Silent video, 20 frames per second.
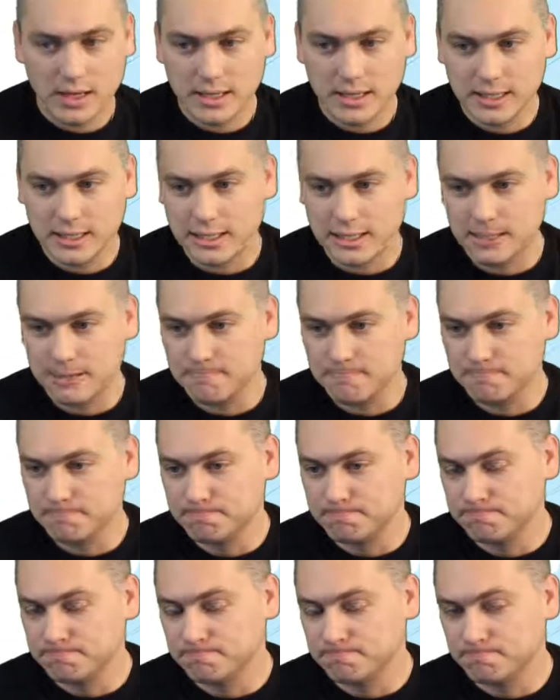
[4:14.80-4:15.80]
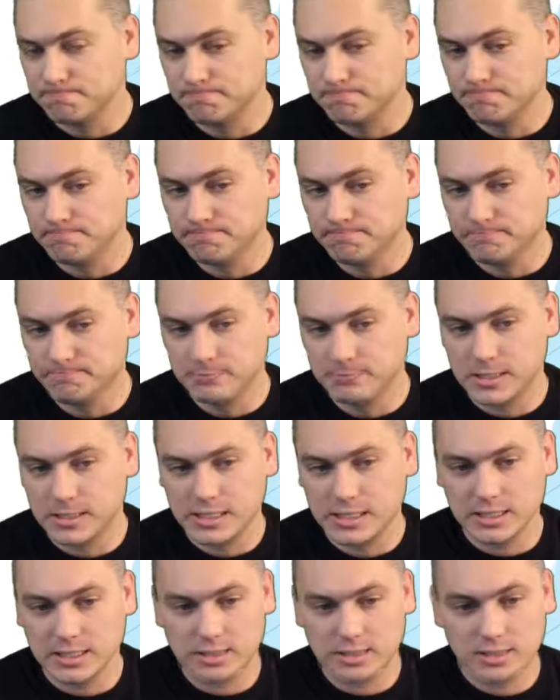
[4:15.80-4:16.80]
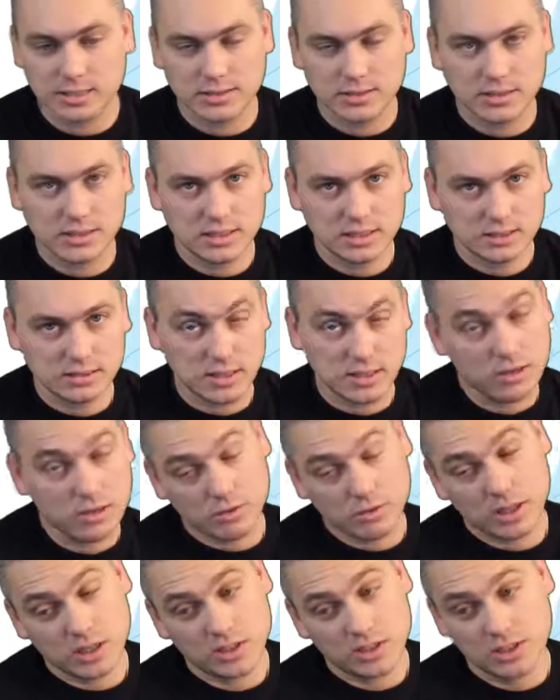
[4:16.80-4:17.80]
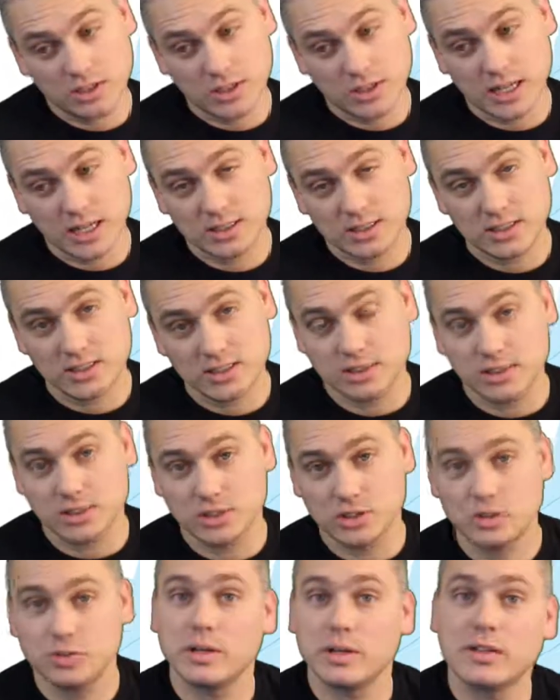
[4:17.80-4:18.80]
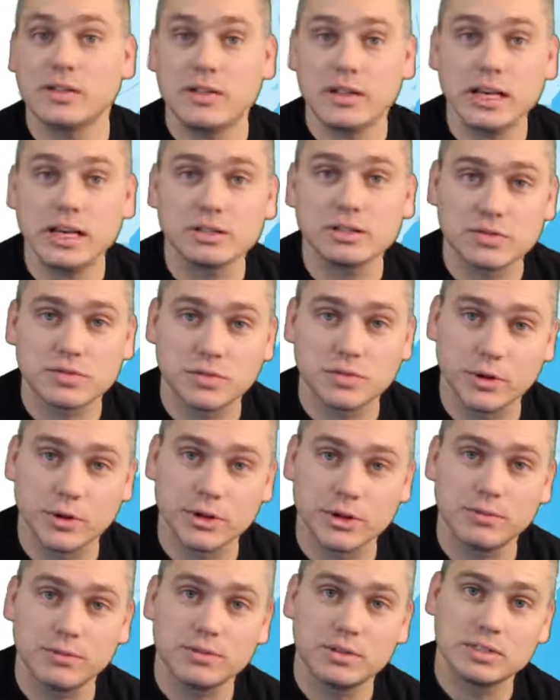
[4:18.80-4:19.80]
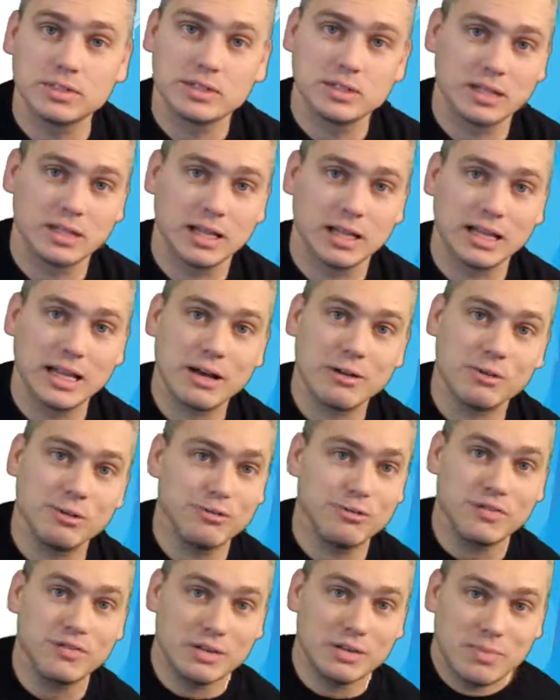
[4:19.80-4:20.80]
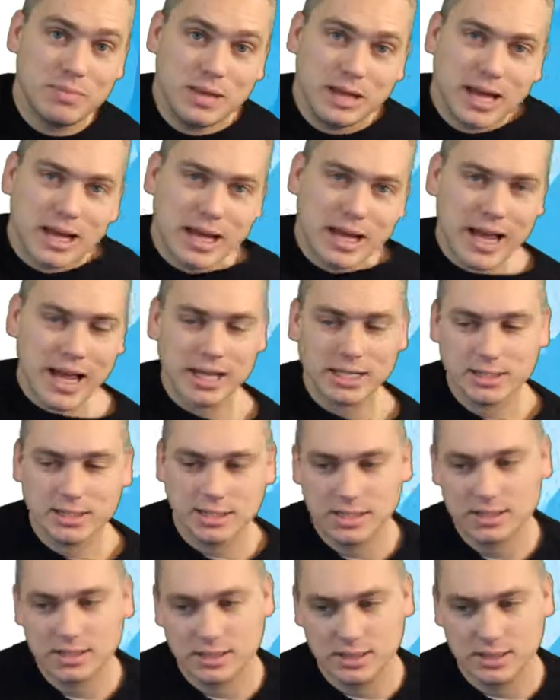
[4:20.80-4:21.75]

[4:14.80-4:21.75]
What else? Other questions you can ask is, does it do anything else for you? Does it allow you VPN access?